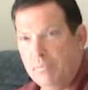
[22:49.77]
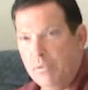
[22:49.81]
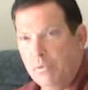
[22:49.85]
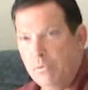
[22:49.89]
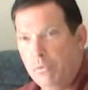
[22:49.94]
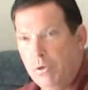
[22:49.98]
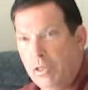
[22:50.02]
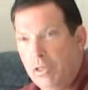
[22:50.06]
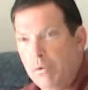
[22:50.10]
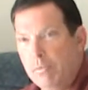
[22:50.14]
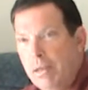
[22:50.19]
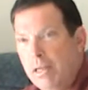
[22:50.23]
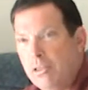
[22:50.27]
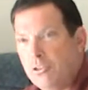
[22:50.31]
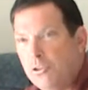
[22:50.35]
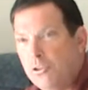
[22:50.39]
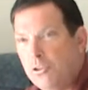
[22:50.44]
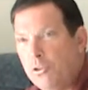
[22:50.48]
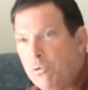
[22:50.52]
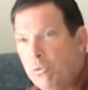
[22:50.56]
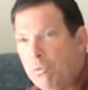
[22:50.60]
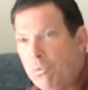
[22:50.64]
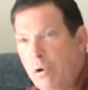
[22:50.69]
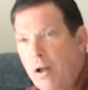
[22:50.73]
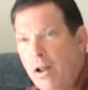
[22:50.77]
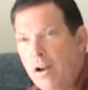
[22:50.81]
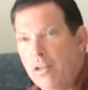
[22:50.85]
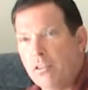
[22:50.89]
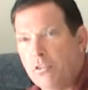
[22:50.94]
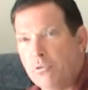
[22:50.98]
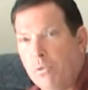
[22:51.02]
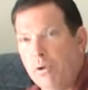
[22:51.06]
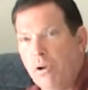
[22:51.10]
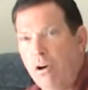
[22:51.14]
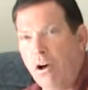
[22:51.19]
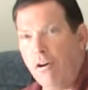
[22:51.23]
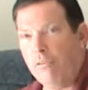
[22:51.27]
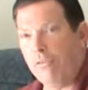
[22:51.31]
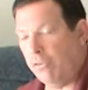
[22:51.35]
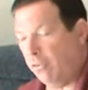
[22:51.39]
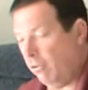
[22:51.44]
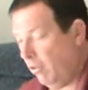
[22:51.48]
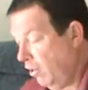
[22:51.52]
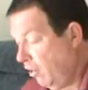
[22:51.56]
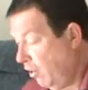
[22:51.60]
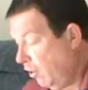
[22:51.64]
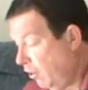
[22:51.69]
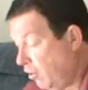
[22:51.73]
We can make sure that the products we
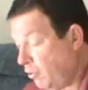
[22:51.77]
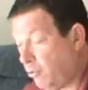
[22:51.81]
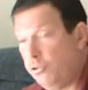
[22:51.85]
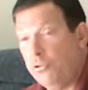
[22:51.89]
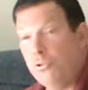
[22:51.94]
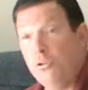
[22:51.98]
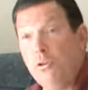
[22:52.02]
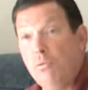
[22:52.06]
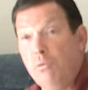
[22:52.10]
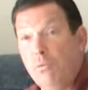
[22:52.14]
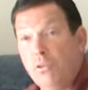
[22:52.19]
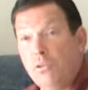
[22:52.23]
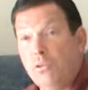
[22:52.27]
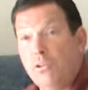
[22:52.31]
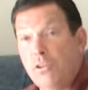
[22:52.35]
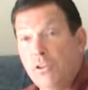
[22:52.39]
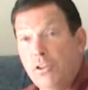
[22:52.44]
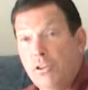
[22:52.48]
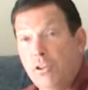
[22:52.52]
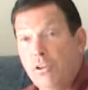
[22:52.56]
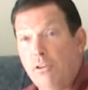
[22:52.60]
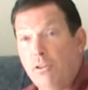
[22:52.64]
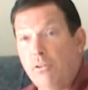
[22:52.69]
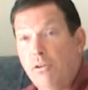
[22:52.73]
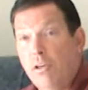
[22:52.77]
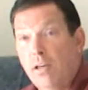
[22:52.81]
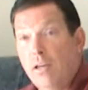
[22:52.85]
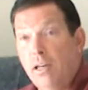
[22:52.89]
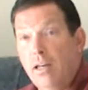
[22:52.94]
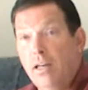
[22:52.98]
offer are suitable to you.